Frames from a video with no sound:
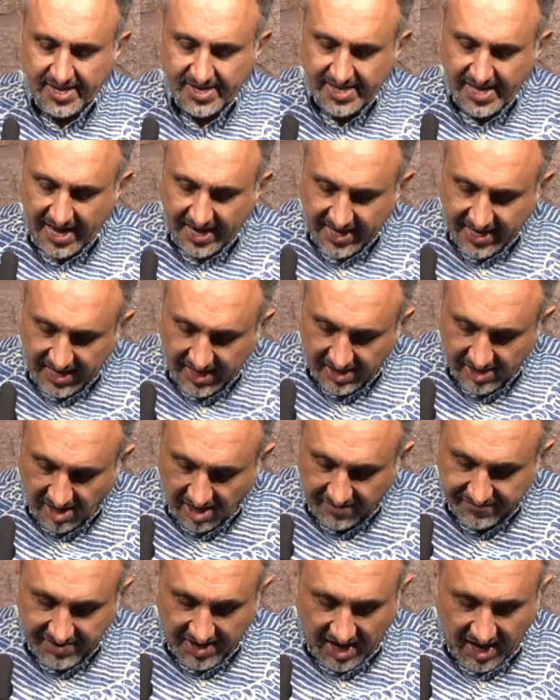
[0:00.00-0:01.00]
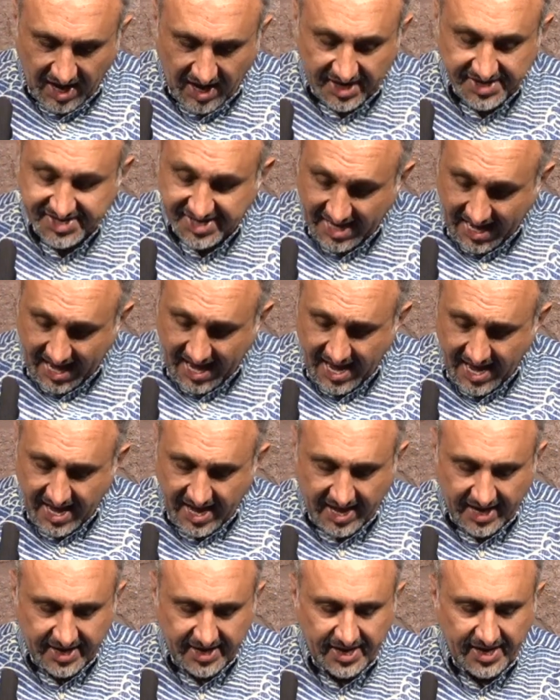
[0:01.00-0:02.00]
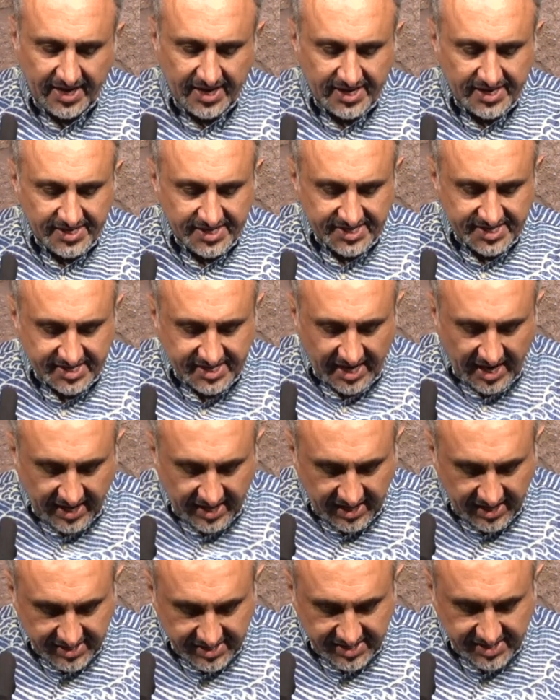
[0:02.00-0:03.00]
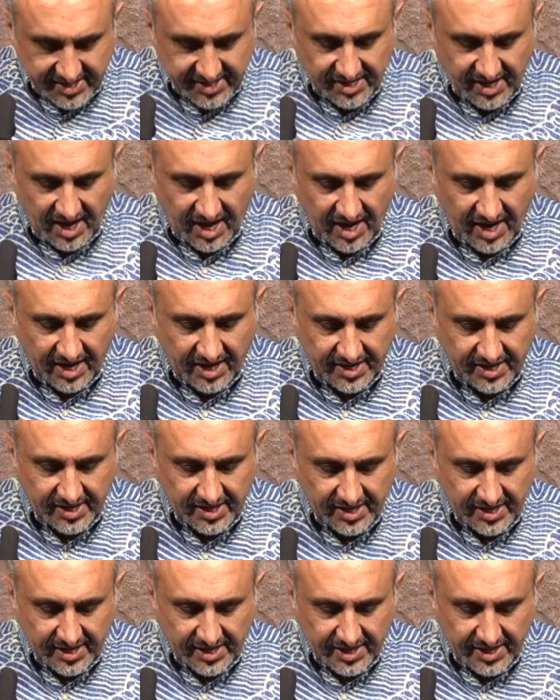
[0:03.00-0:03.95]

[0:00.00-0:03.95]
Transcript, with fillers: that he loved us and sent his Son